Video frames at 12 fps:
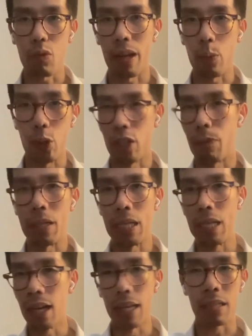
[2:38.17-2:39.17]
right, which have
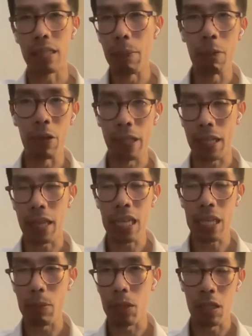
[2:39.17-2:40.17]
been a simmering
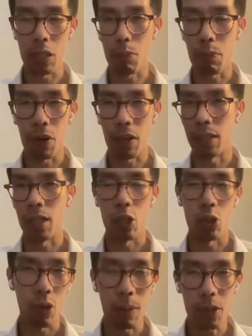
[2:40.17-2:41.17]
theme since
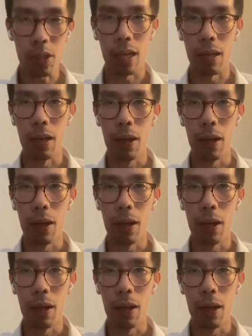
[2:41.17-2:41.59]
President Trump's